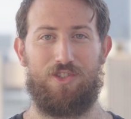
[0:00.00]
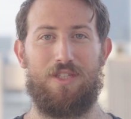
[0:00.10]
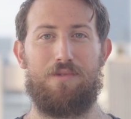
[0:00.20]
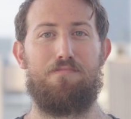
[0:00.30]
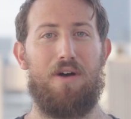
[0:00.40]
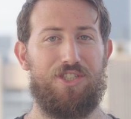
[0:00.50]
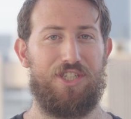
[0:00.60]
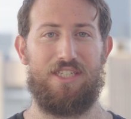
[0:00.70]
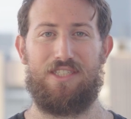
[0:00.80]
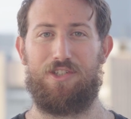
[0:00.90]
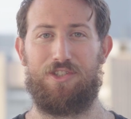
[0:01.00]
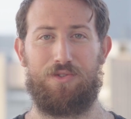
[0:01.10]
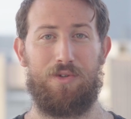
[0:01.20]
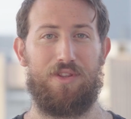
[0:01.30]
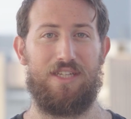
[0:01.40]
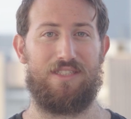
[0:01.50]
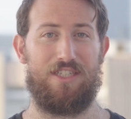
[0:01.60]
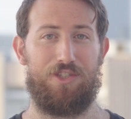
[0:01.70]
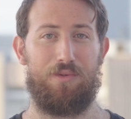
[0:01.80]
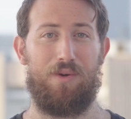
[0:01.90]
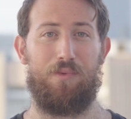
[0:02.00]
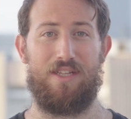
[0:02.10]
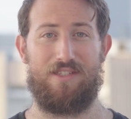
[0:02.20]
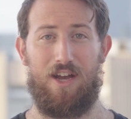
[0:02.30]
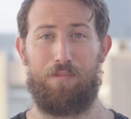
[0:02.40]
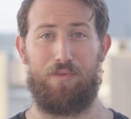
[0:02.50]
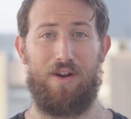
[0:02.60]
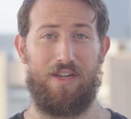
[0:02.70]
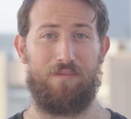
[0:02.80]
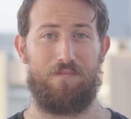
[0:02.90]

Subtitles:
so it's much easier to screw things into it when it's upright.